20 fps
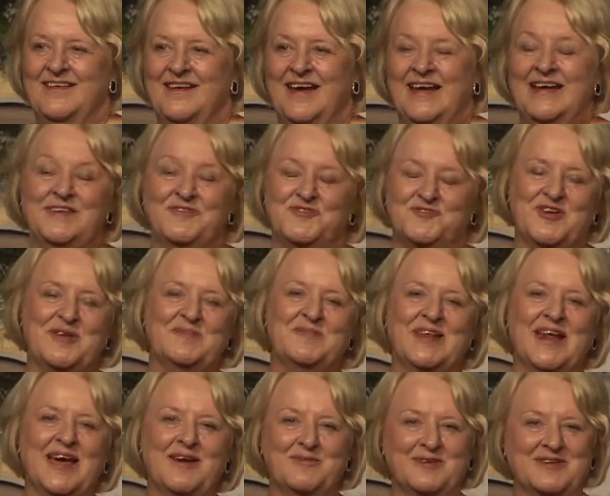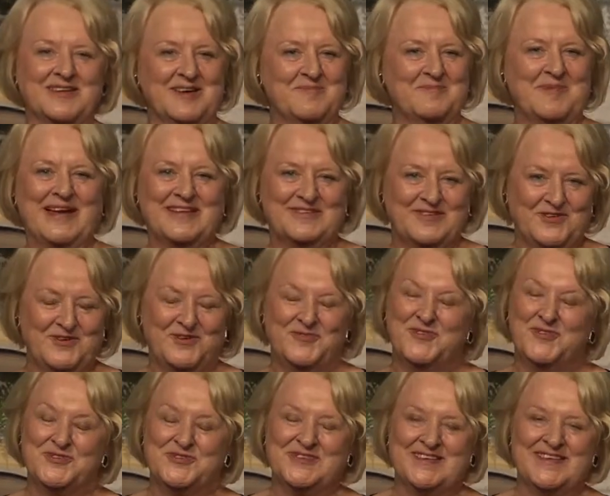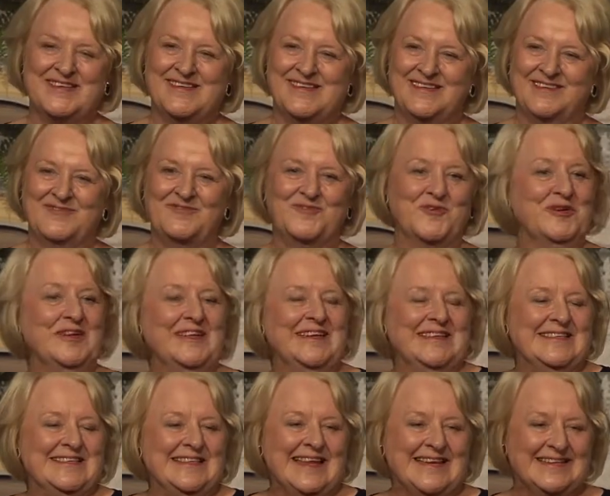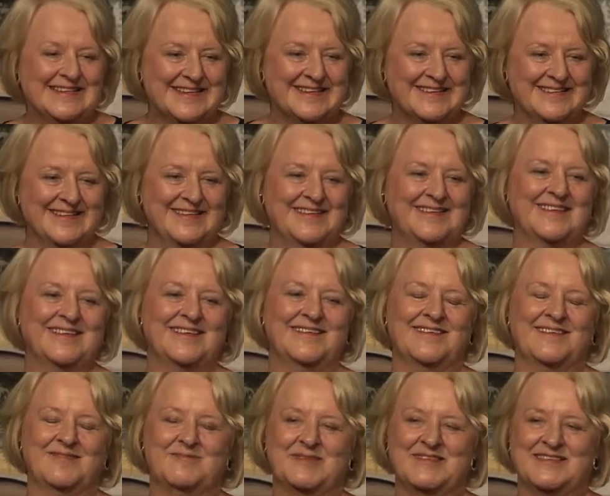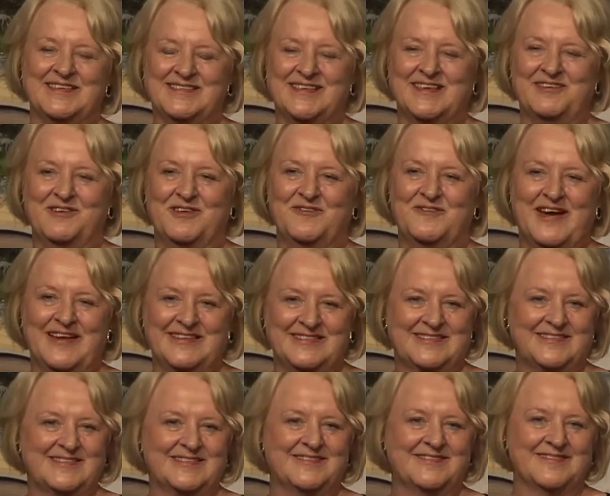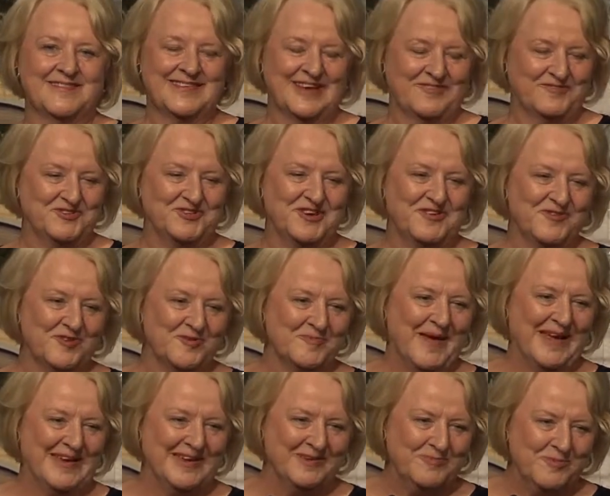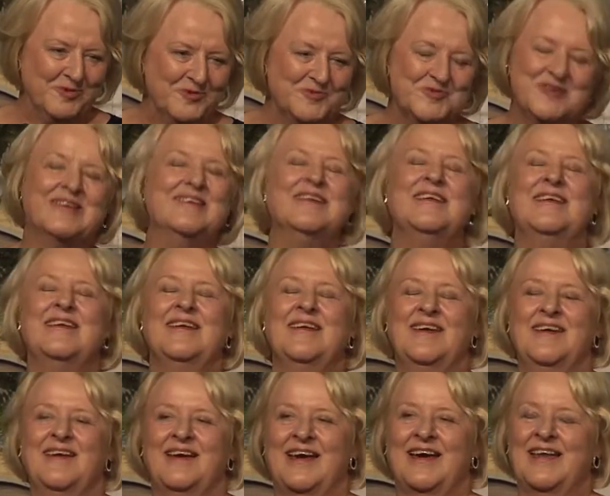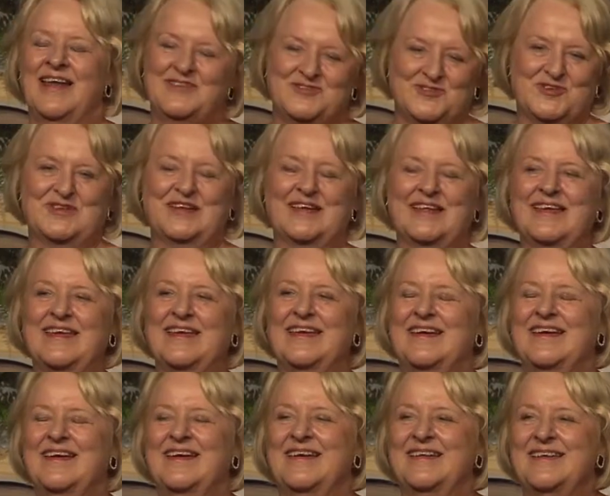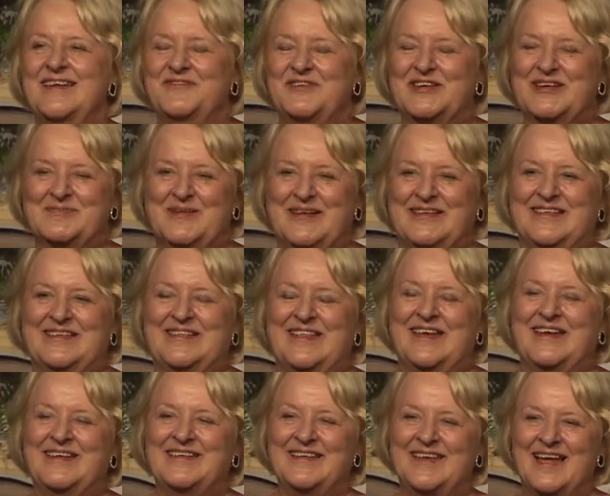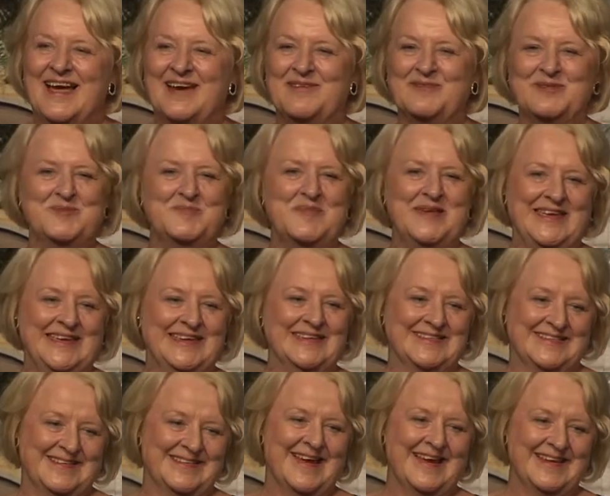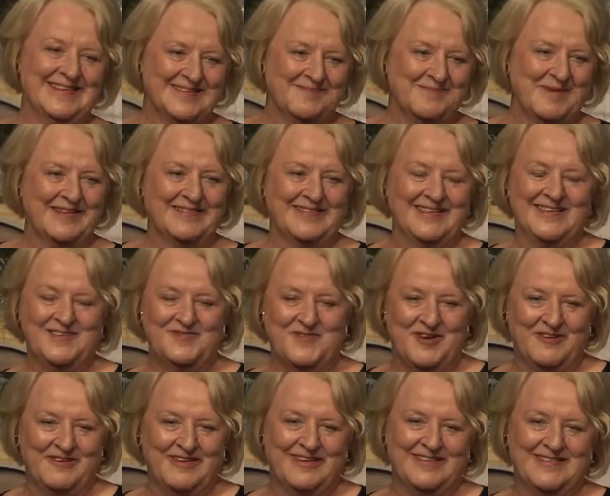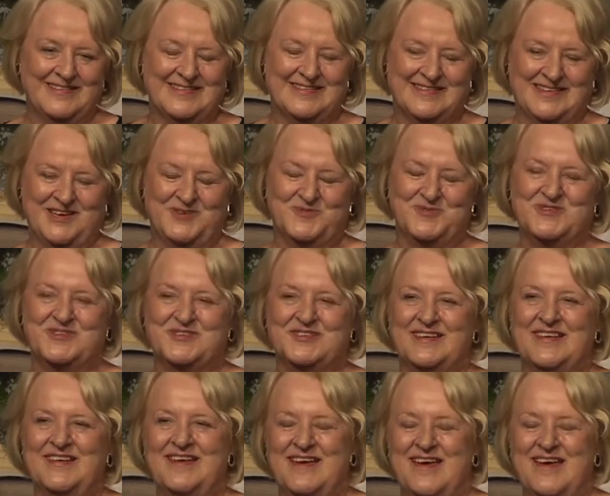I never dreamed that I would come back to the university 40 years later as a senior advisor to Secretary General Ban Ki-moon, and I certainly never expected that I would be here tonight among this very distinguished